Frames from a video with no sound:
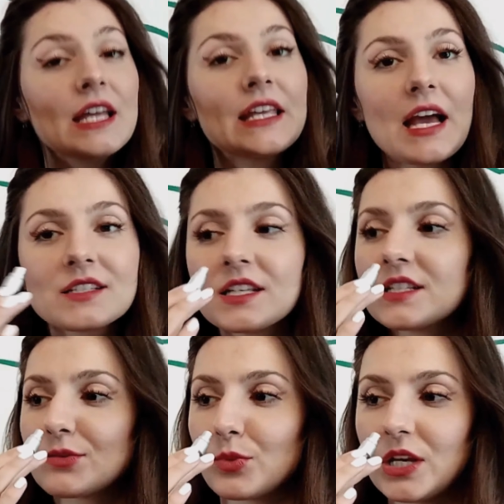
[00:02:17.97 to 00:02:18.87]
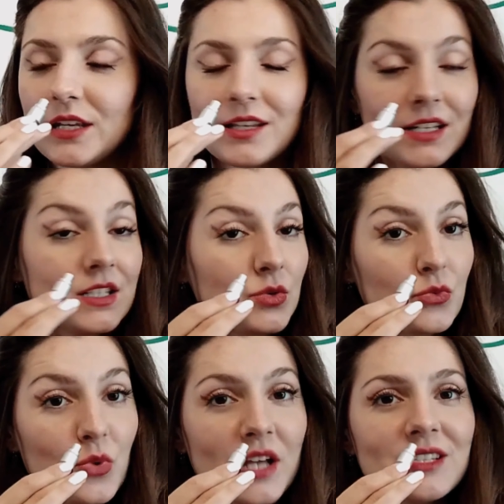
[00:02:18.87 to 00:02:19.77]
Yes, it's sweet, it's
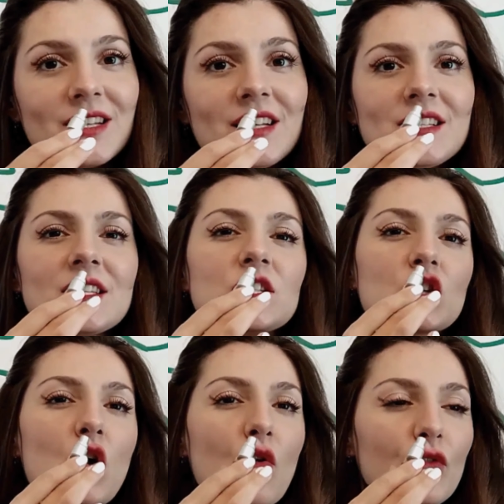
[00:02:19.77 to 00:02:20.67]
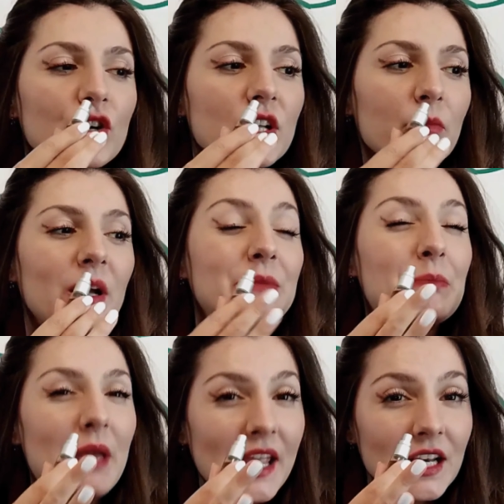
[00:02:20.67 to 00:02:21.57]
resinous, it's comforting, but
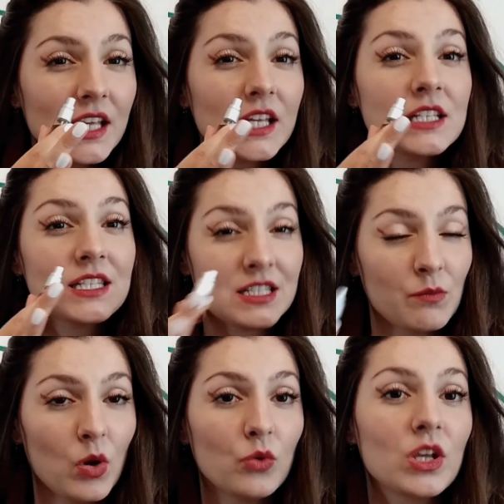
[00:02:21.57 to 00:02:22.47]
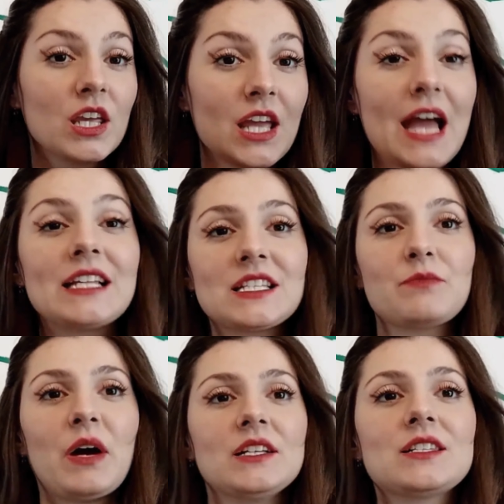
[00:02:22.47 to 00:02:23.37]
mainly it's smoky and
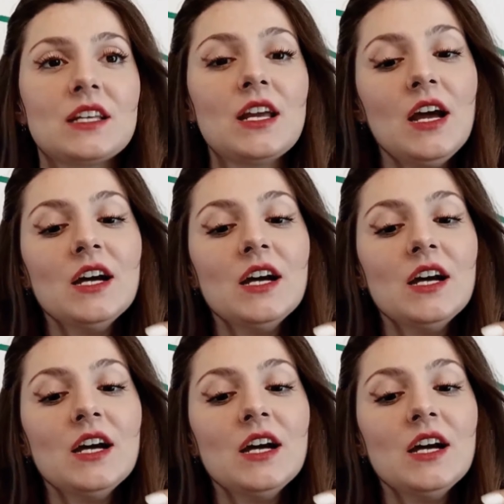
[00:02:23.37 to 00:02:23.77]
spicy.